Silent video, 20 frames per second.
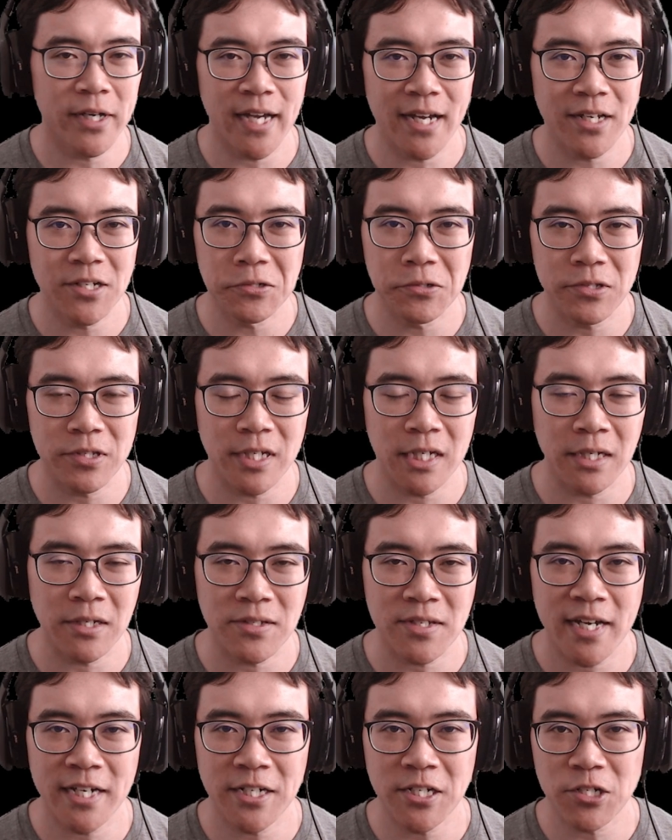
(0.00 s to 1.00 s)
do things.
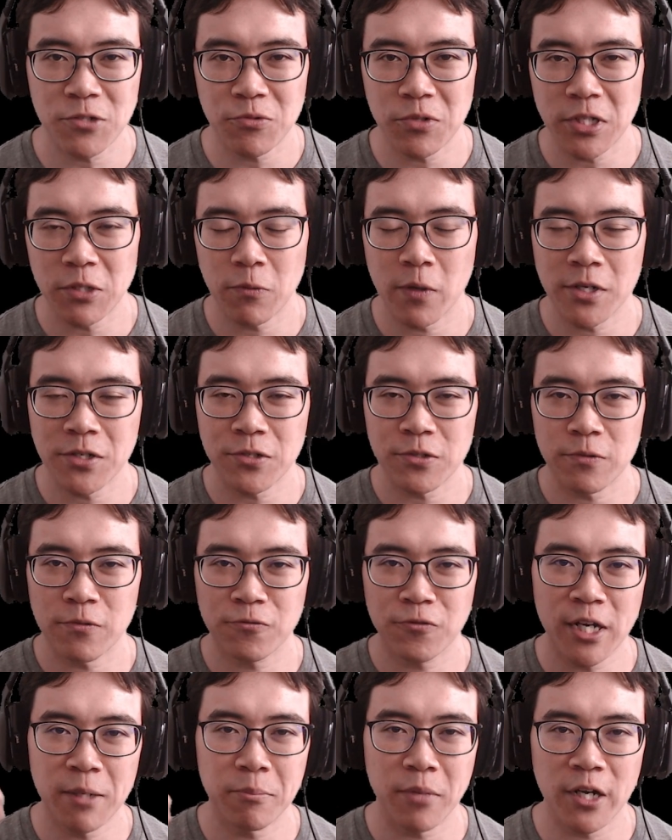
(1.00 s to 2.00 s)
I just really want to
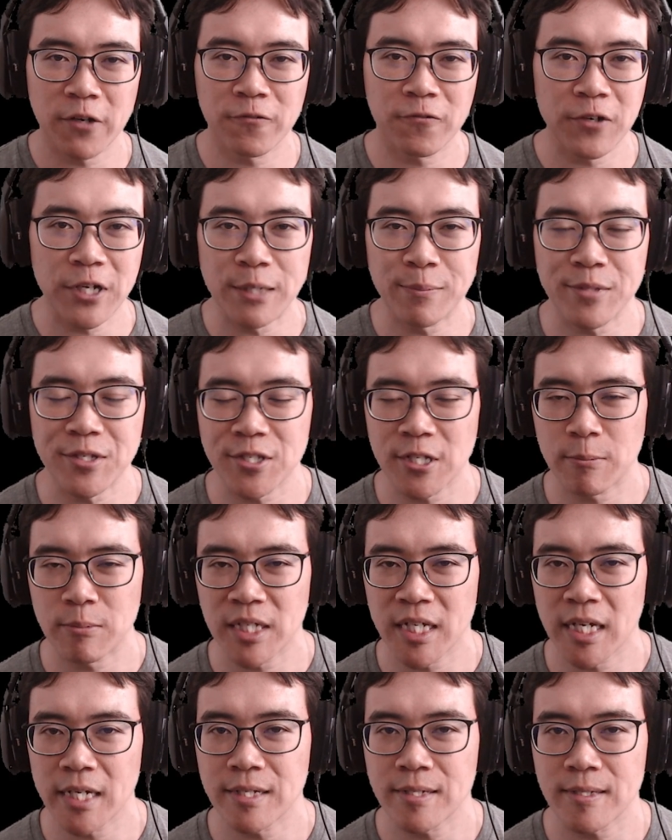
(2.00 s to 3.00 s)
frame by frame in some
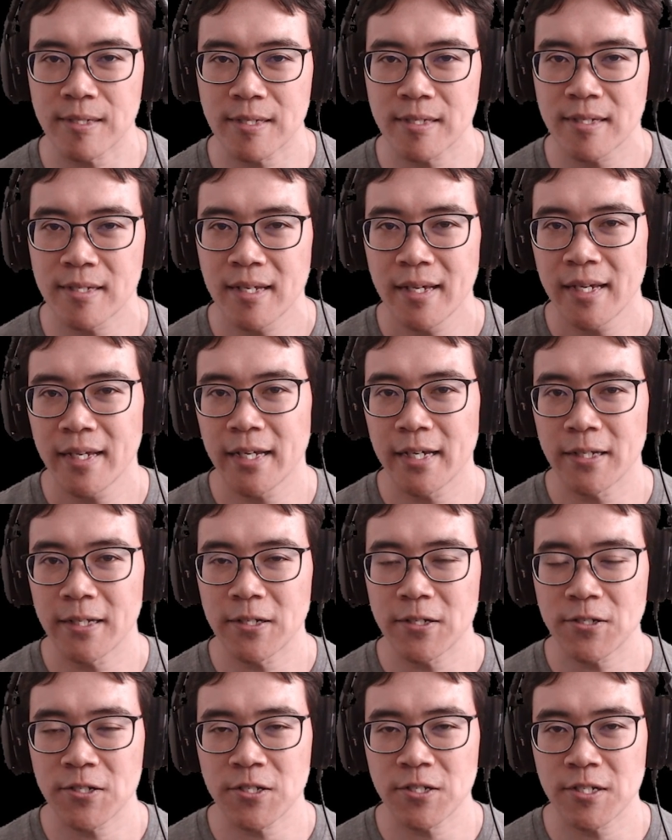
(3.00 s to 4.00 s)
cases and
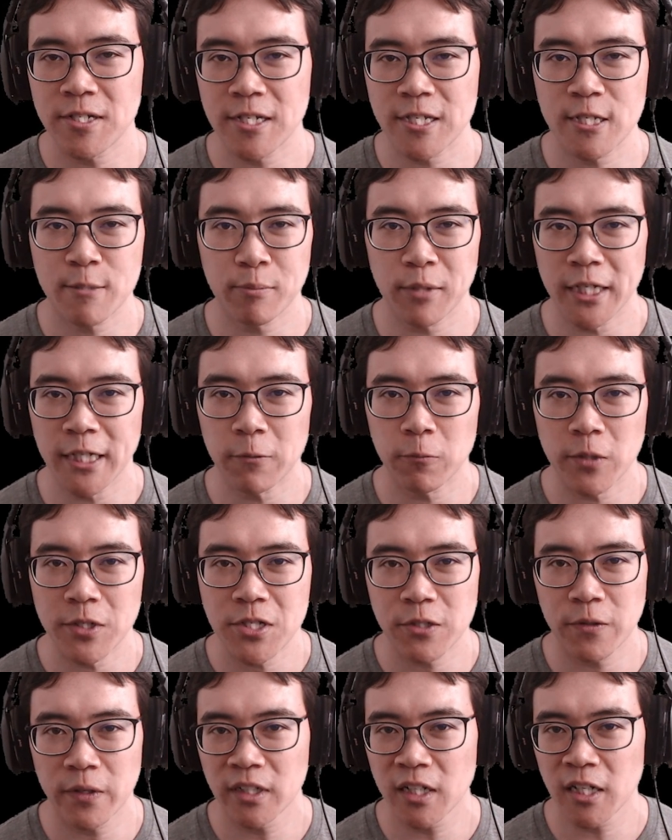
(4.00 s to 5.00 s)
just explain what's
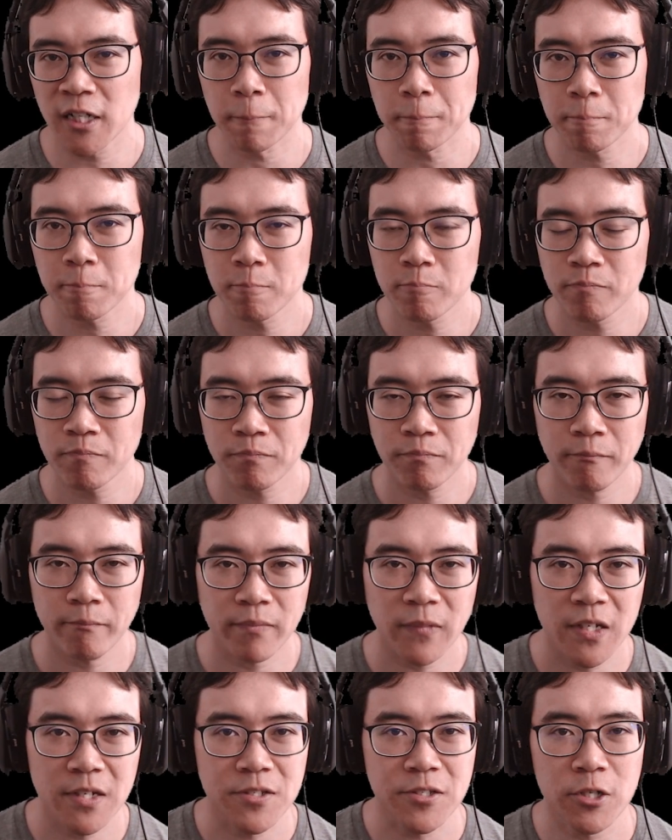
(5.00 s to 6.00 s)
going on.
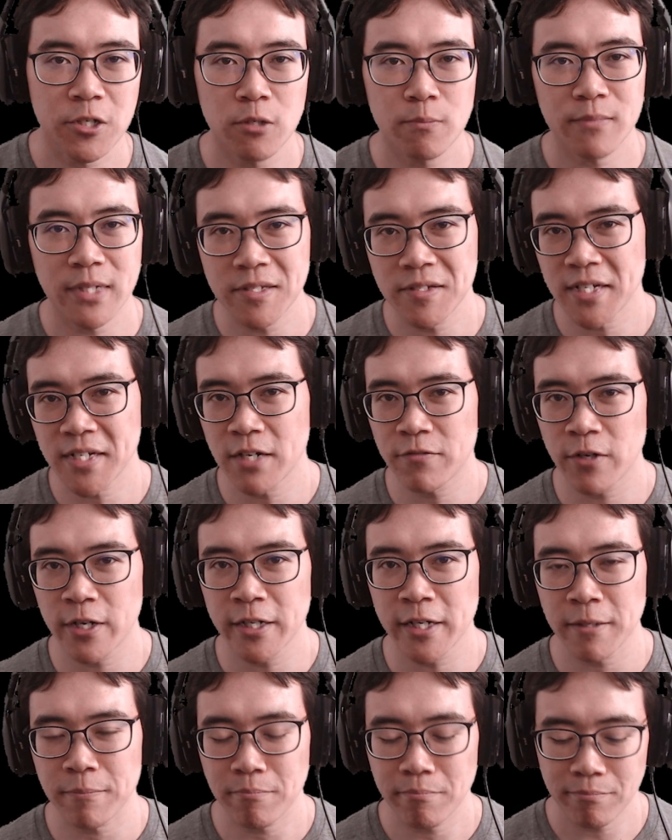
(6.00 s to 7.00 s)
So let's dive right
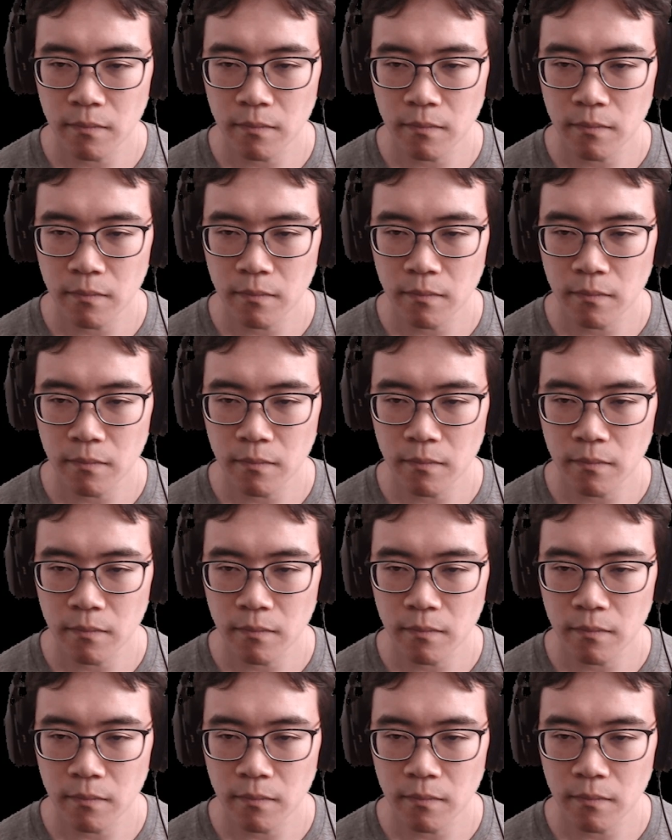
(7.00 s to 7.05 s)
in.